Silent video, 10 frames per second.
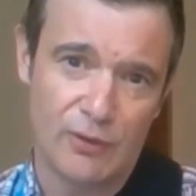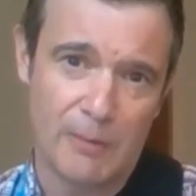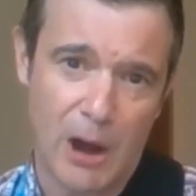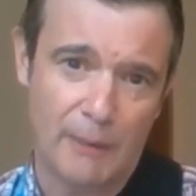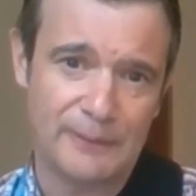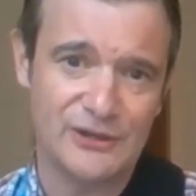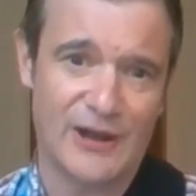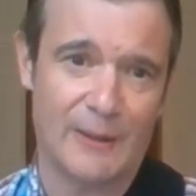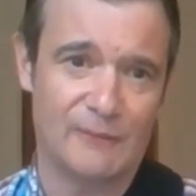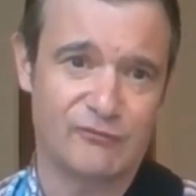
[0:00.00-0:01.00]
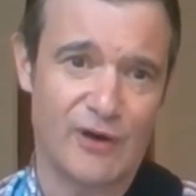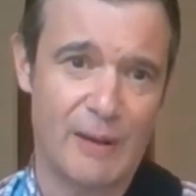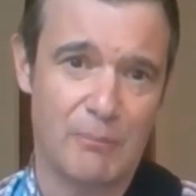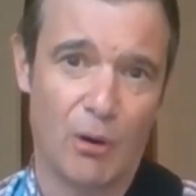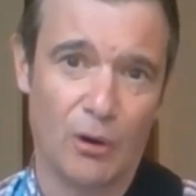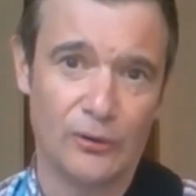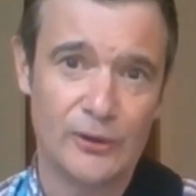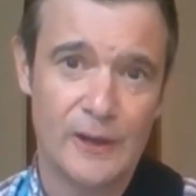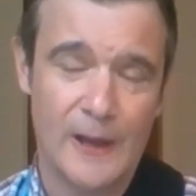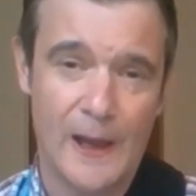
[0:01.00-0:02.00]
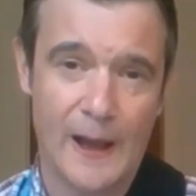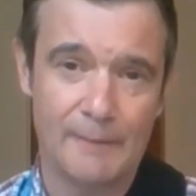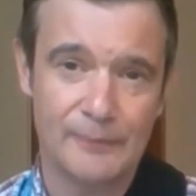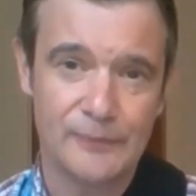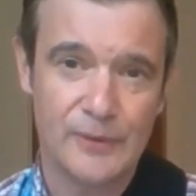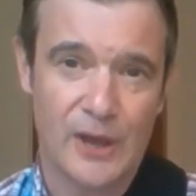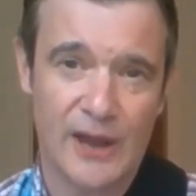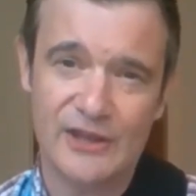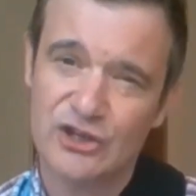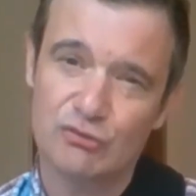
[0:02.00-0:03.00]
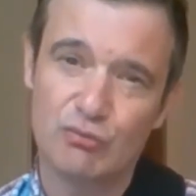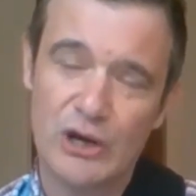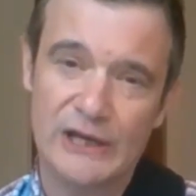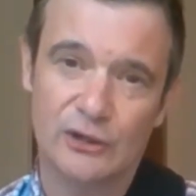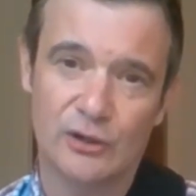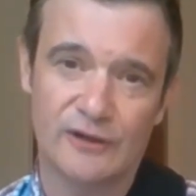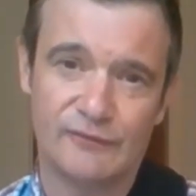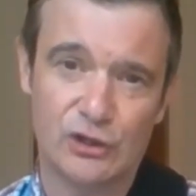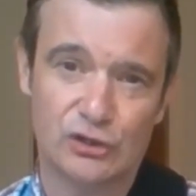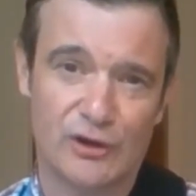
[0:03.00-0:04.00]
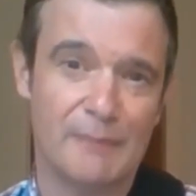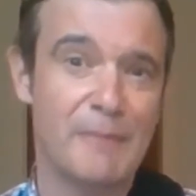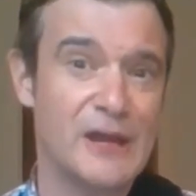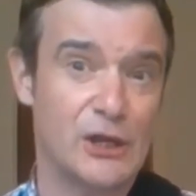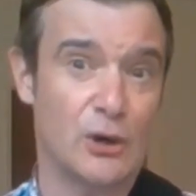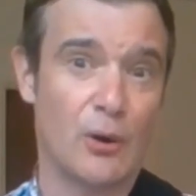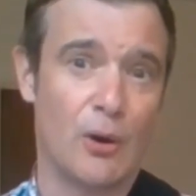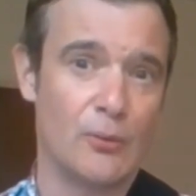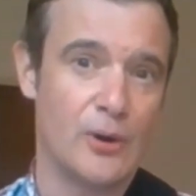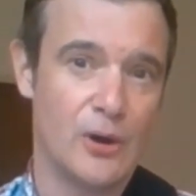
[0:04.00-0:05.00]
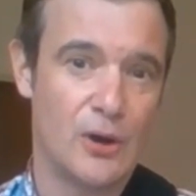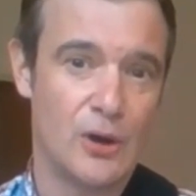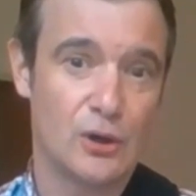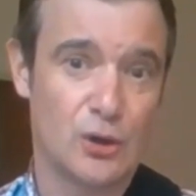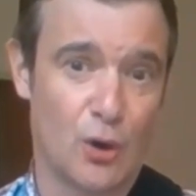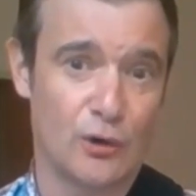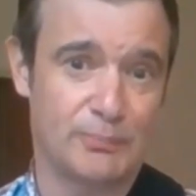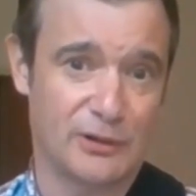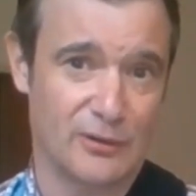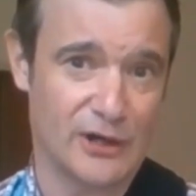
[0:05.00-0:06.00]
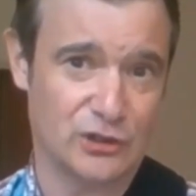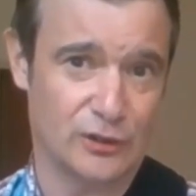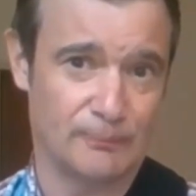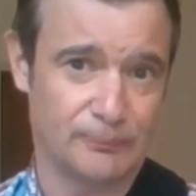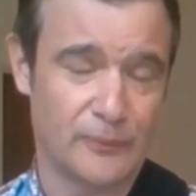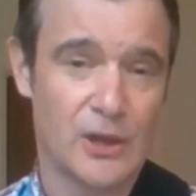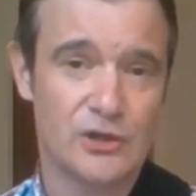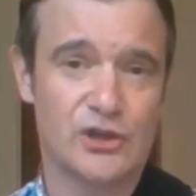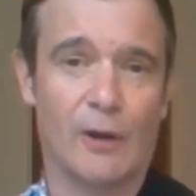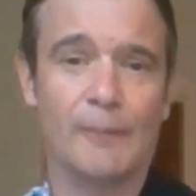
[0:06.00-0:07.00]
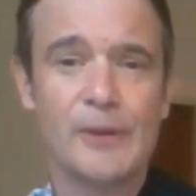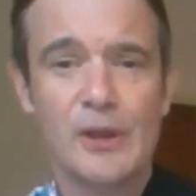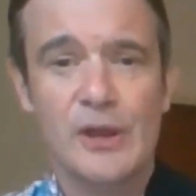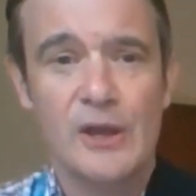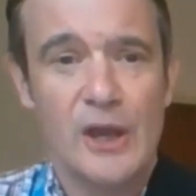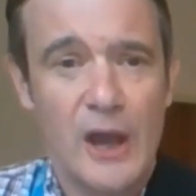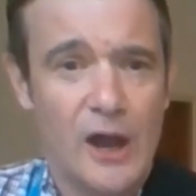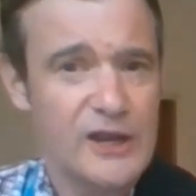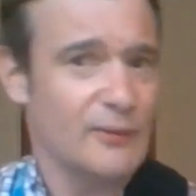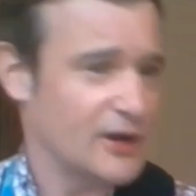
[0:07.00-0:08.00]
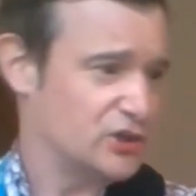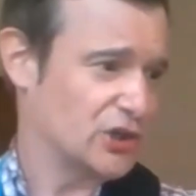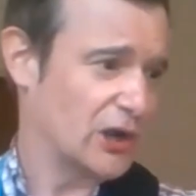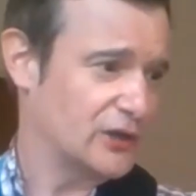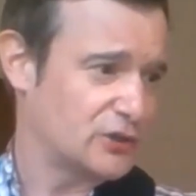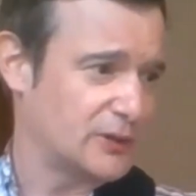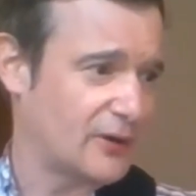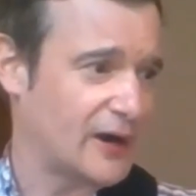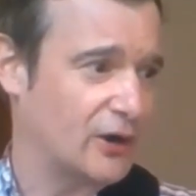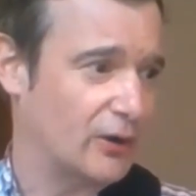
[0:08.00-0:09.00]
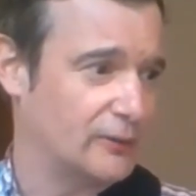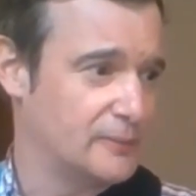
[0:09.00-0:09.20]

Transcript: them up and down the fretboard, and this is really good if you're trying to make your own chord progression. So, are you ready, Charlie? Shall we crack on?